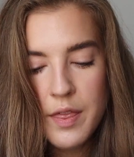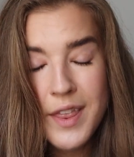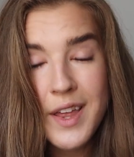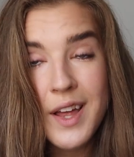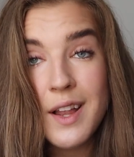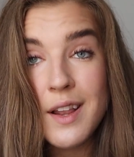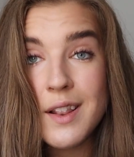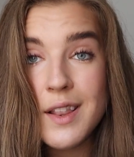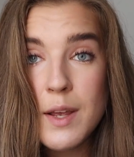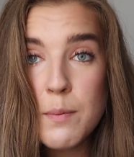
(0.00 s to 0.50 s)

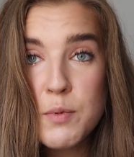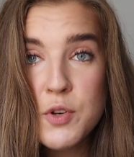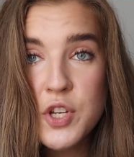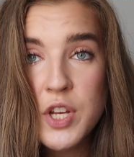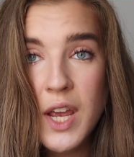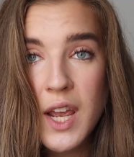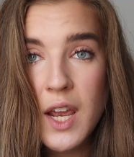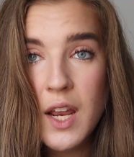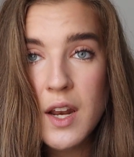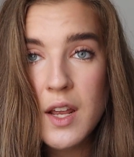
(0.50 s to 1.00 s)
The lip
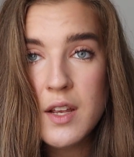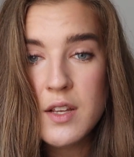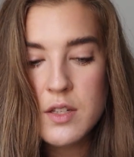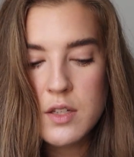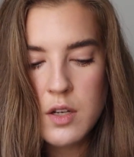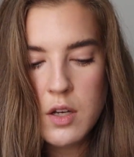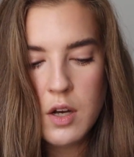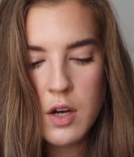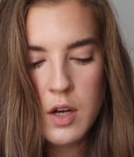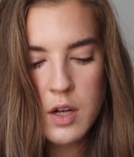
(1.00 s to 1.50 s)
shade is
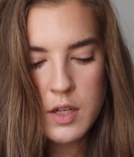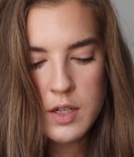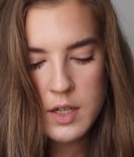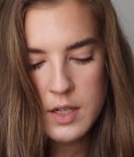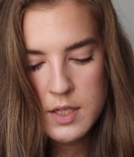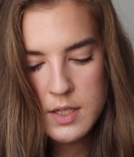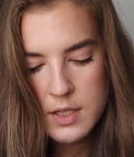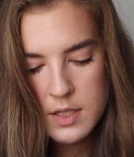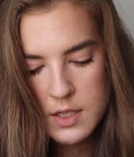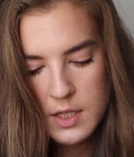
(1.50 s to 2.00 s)
called
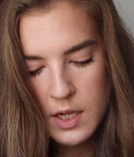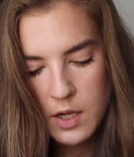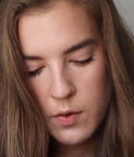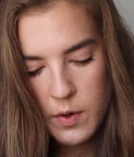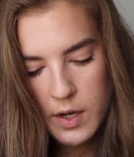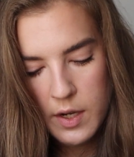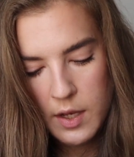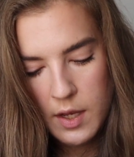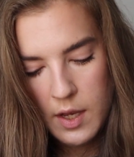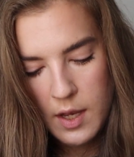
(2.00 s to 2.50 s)

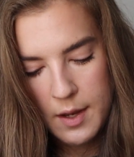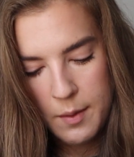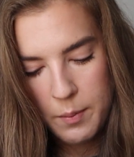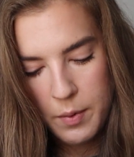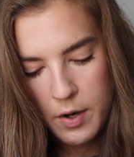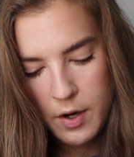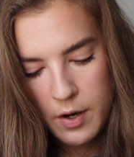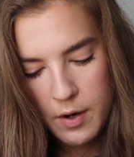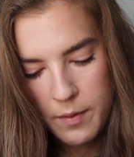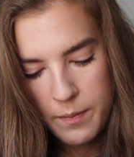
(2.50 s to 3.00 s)
Secret
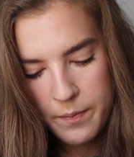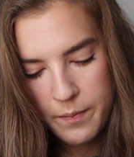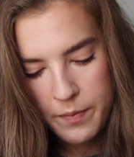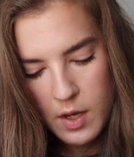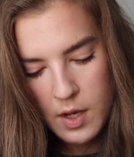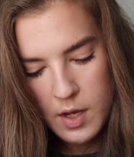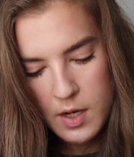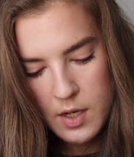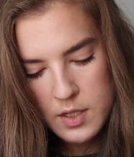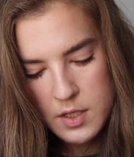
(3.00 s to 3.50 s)
Keeper,
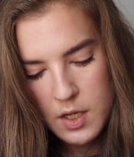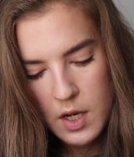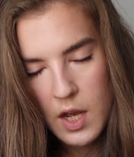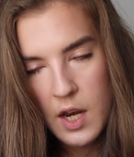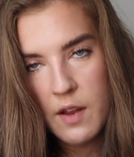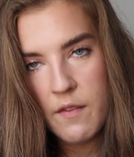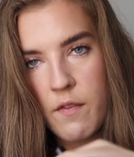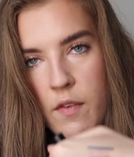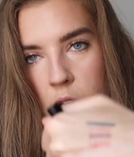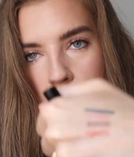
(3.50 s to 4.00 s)
and it's kind of